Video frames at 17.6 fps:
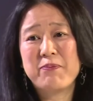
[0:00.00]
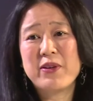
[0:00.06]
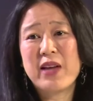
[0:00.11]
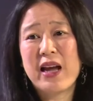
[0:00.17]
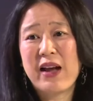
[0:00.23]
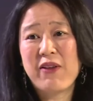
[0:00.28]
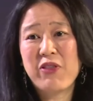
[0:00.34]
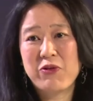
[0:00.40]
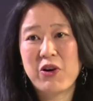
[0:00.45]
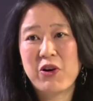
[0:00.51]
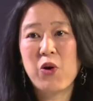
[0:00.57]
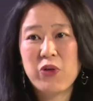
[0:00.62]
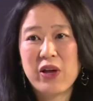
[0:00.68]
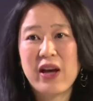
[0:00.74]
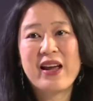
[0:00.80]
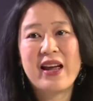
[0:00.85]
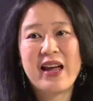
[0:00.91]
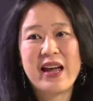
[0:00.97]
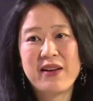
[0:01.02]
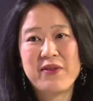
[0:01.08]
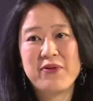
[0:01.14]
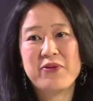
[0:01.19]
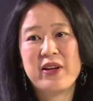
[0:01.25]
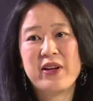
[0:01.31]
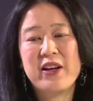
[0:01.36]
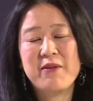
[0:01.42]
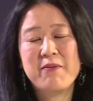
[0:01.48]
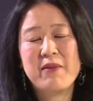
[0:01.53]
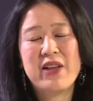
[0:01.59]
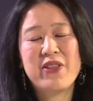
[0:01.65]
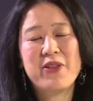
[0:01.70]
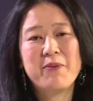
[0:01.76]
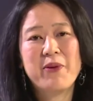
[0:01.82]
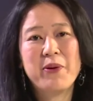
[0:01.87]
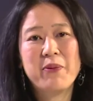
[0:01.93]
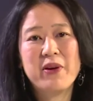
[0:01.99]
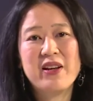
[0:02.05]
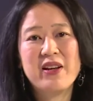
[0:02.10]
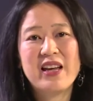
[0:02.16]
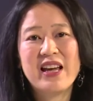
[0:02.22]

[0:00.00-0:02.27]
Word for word: have the role that I have um, at the moment.